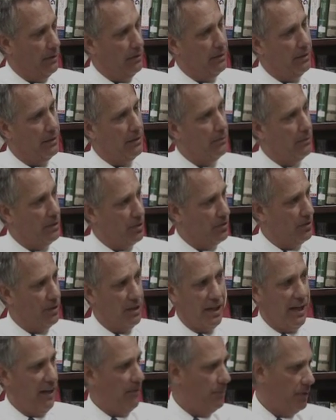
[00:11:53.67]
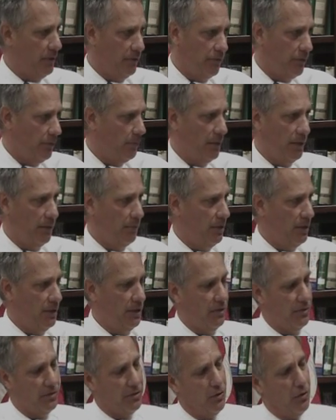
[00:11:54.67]
in the mission and have been for many, many
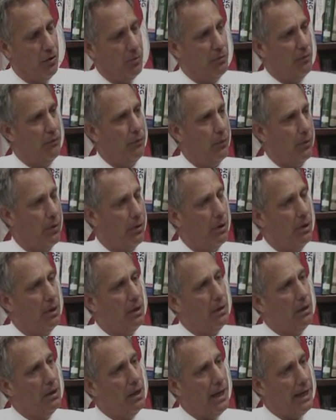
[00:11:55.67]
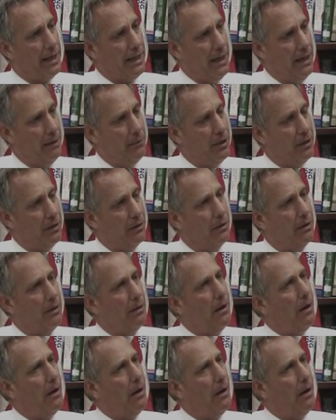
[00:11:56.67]
years, long before I came here.